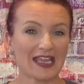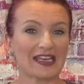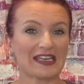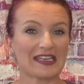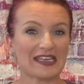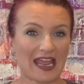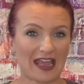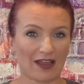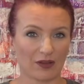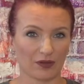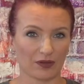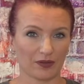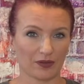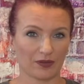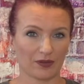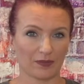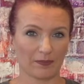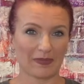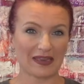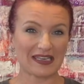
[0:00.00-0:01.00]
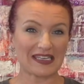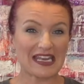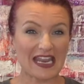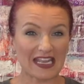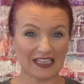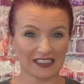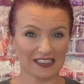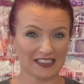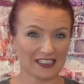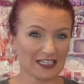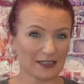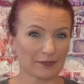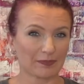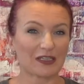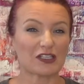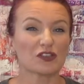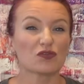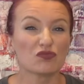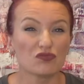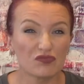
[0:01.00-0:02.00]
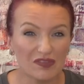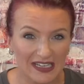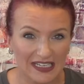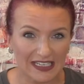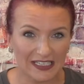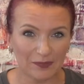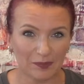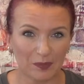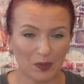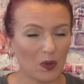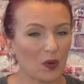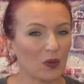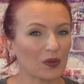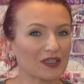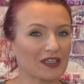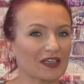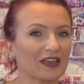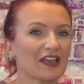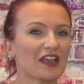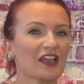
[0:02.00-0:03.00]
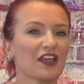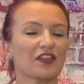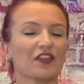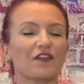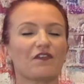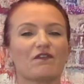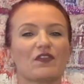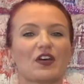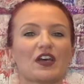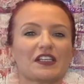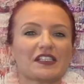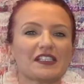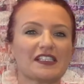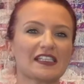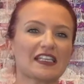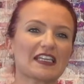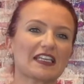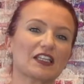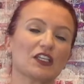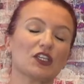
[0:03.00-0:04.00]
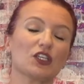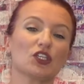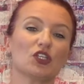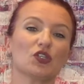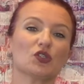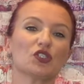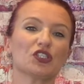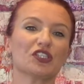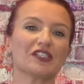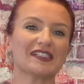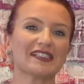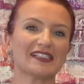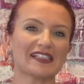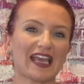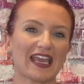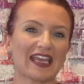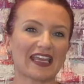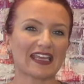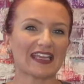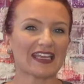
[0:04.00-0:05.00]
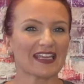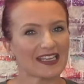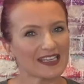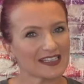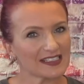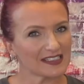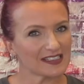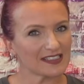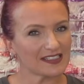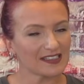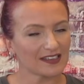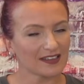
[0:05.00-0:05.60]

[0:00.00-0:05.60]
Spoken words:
Now, my next tip is really important. The first thing that you should say is,